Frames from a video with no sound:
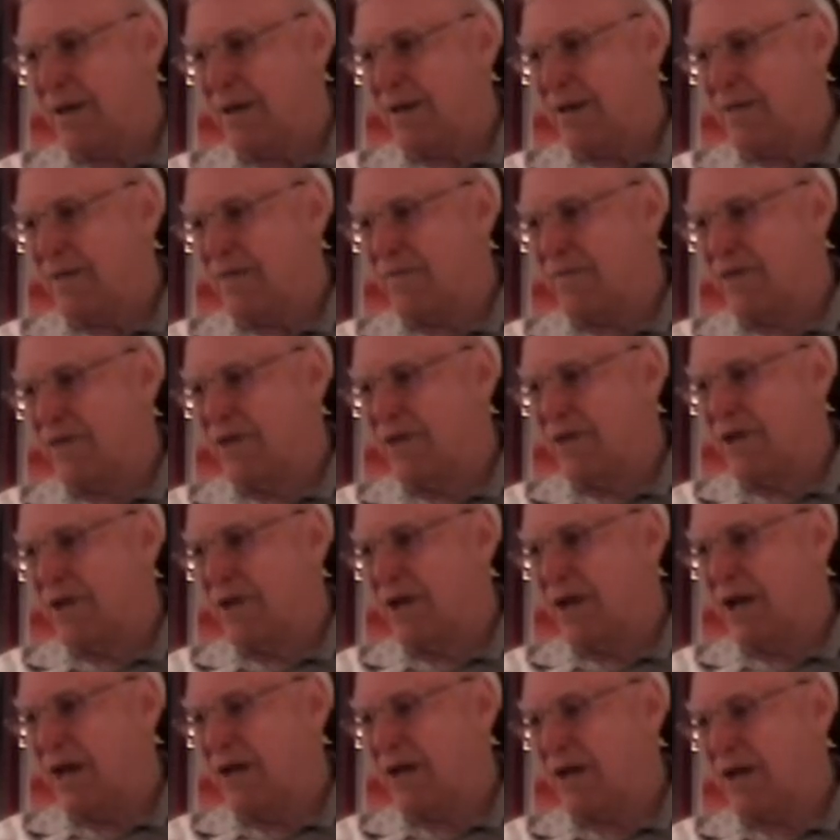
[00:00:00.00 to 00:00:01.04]
the first
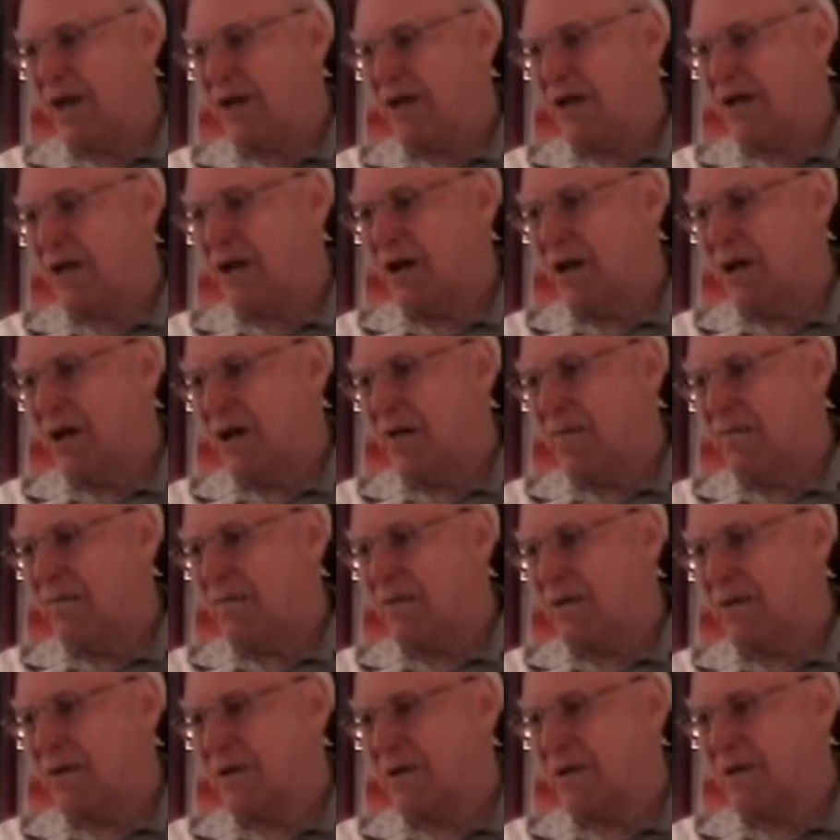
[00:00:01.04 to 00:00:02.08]
day I caught up
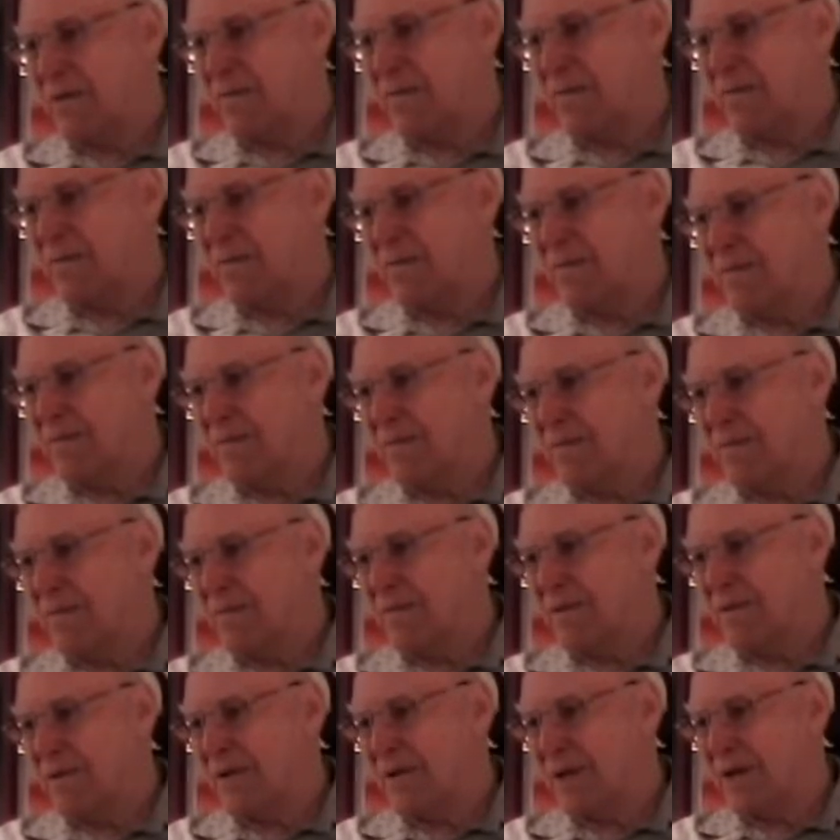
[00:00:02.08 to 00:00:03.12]
with a,
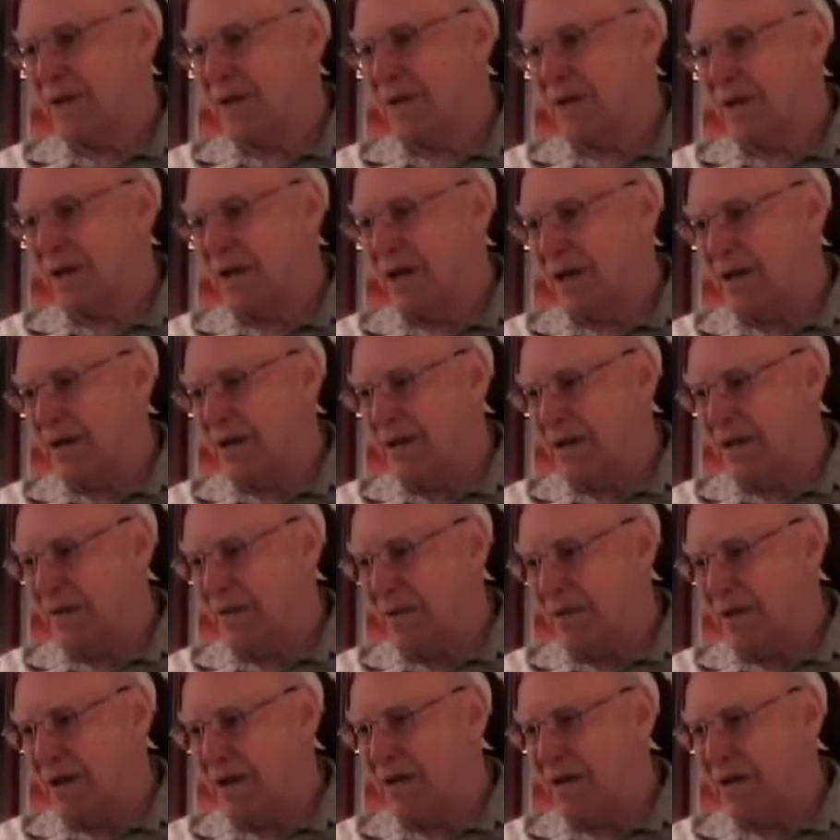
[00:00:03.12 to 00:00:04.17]
a guy that had
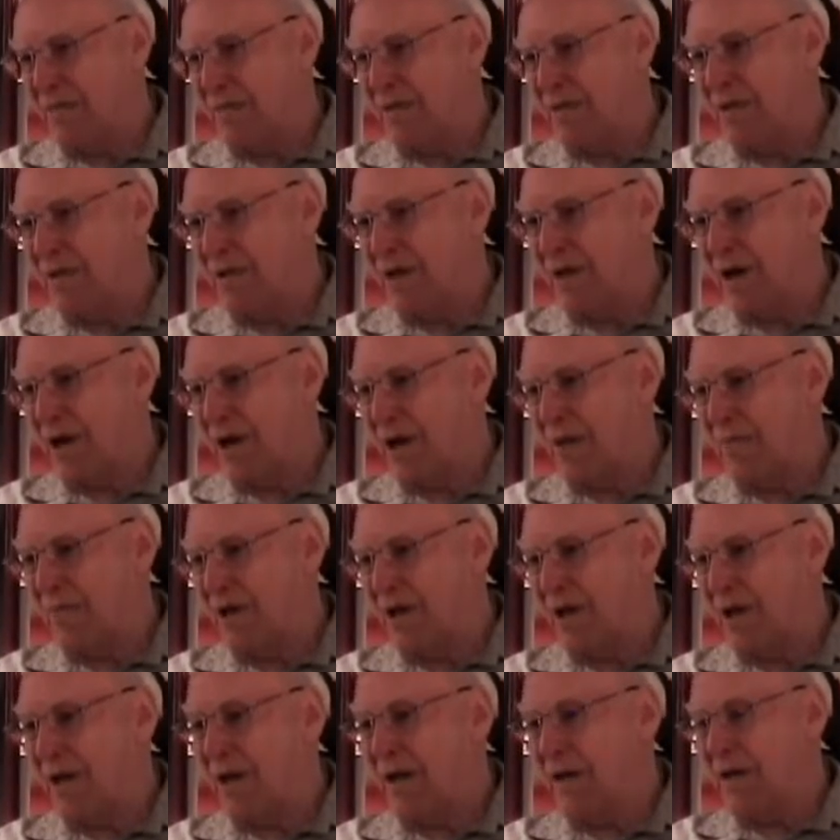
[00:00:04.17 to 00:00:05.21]
been in the army.
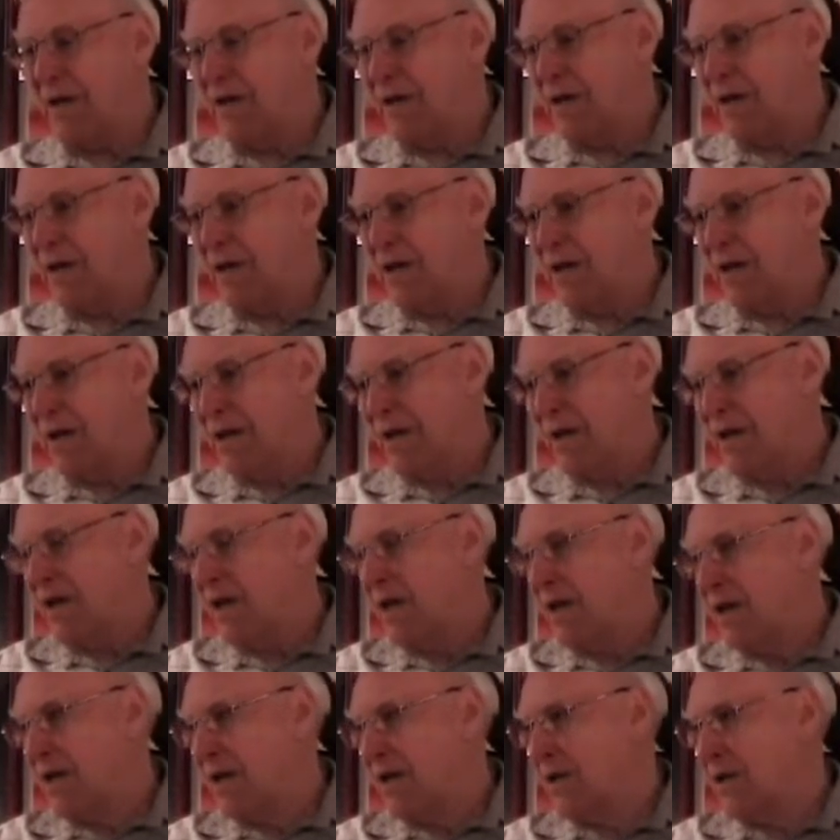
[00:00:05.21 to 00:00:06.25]
And he
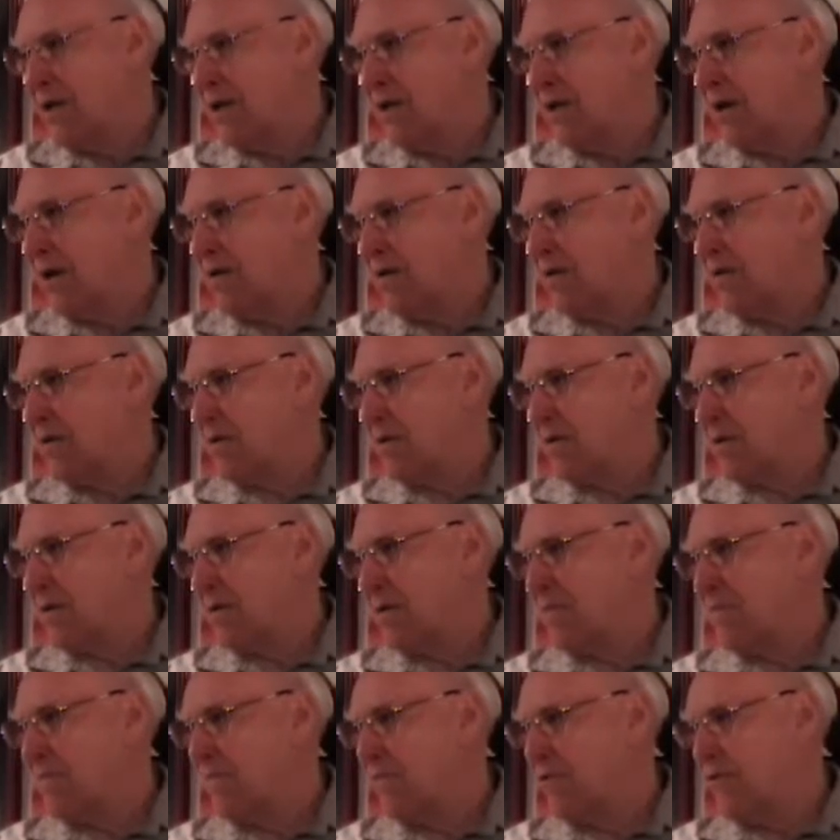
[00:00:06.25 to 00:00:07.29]
had a little uh,
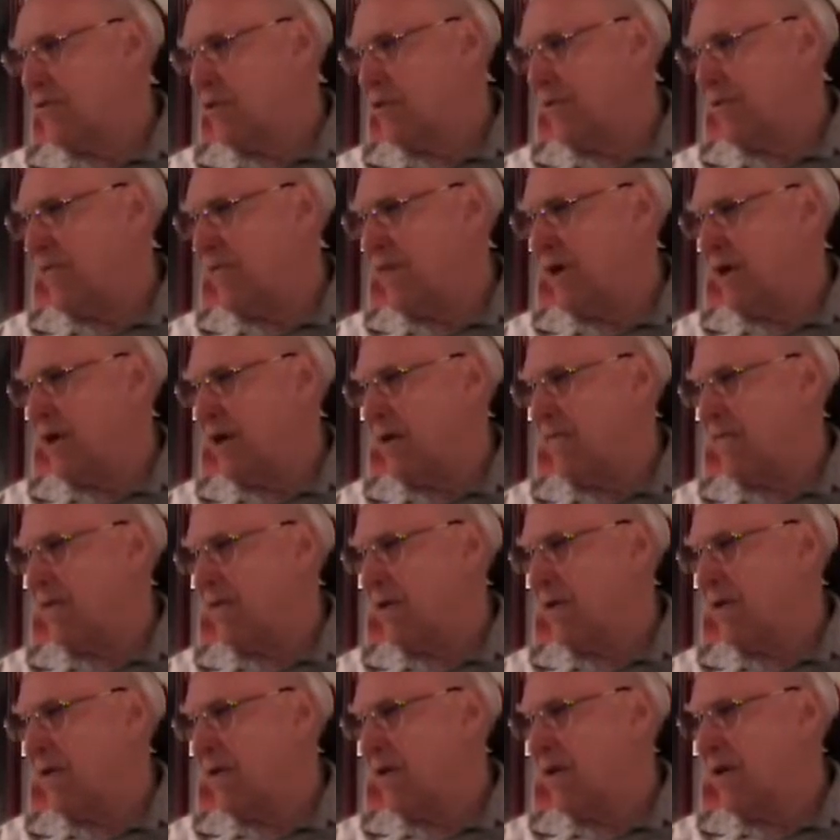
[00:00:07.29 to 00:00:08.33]
45.
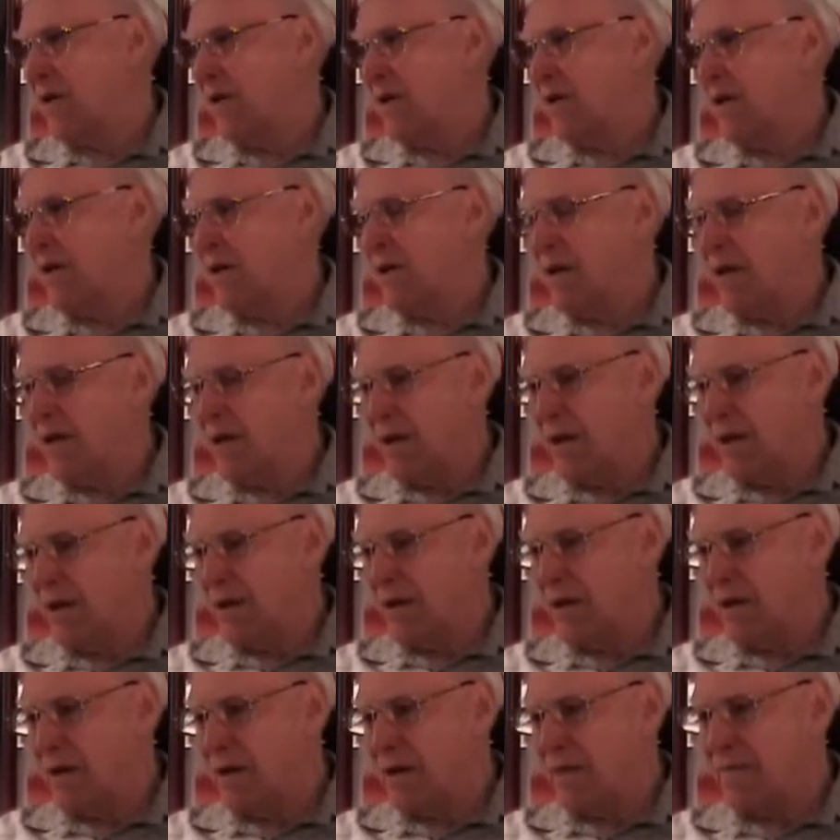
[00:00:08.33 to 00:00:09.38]
And
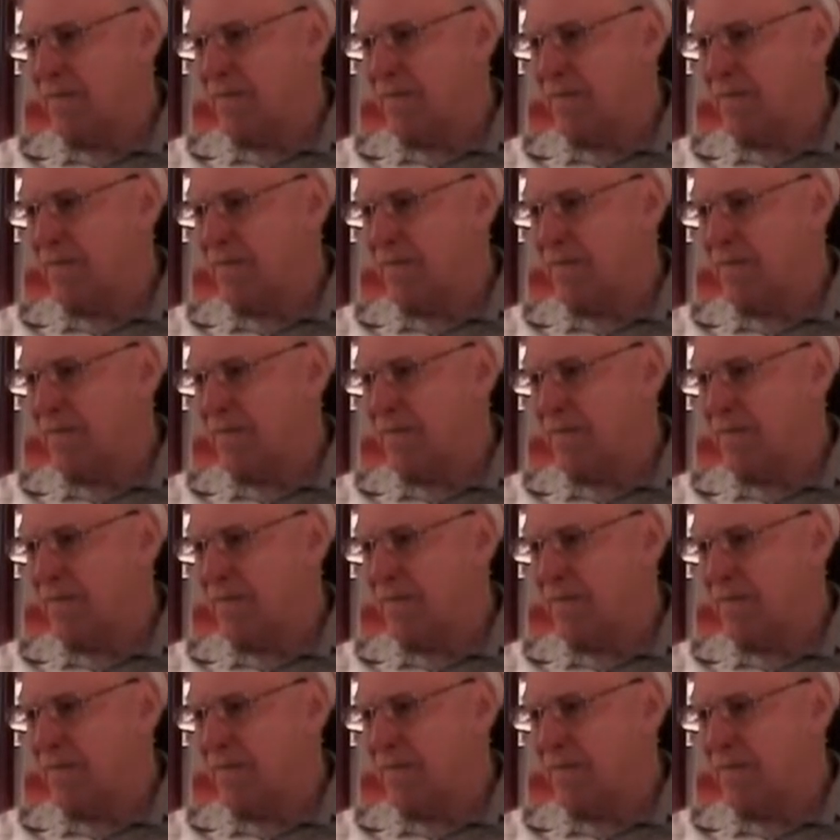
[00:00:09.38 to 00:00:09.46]
uh,